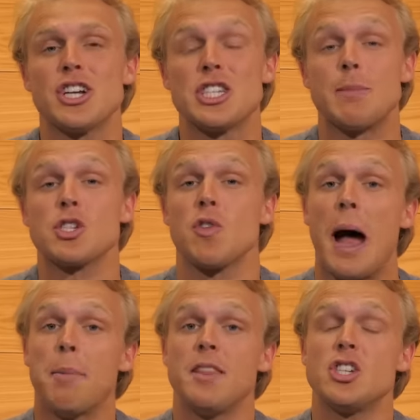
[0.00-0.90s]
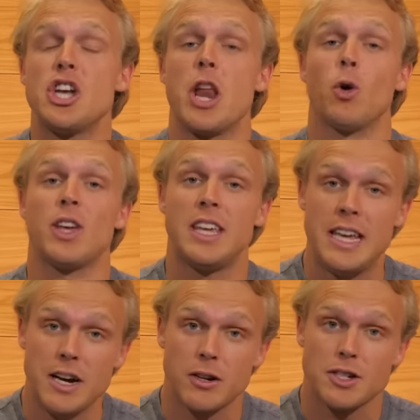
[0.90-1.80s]
Subscribe to the channel
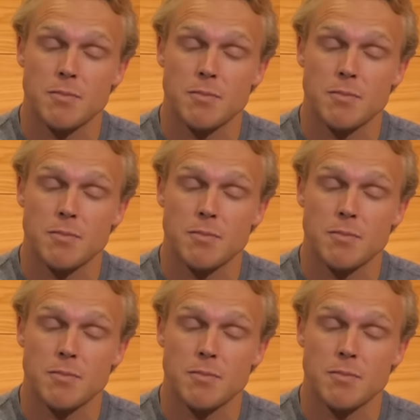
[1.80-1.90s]
here to